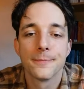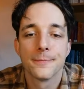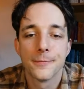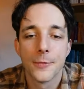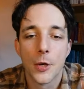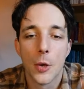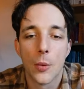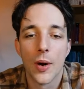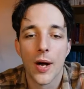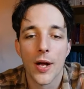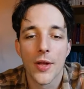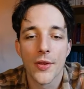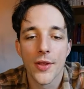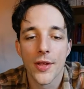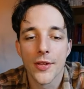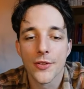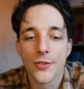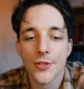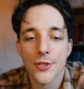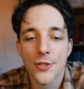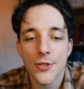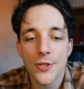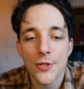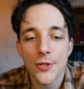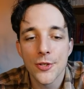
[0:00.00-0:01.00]
Well done
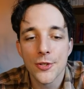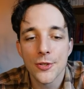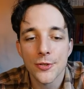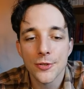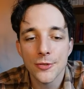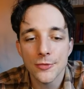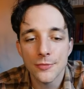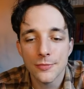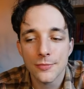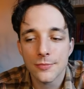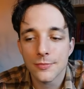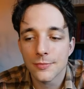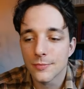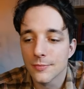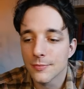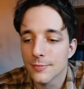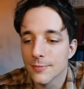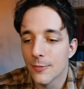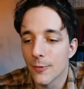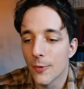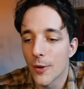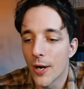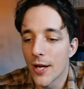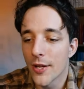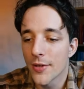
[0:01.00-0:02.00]
to you.
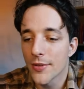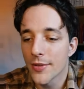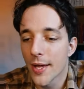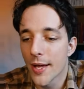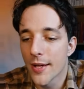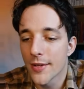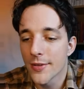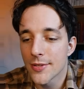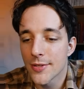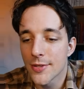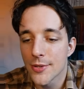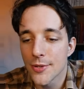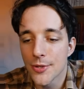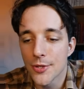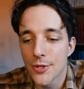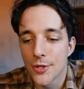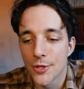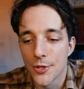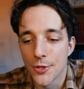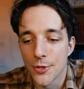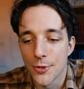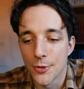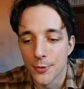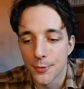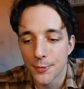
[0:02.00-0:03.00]
Well done to
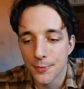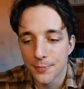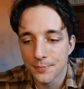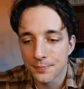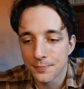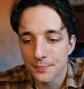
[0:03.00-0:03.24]
you.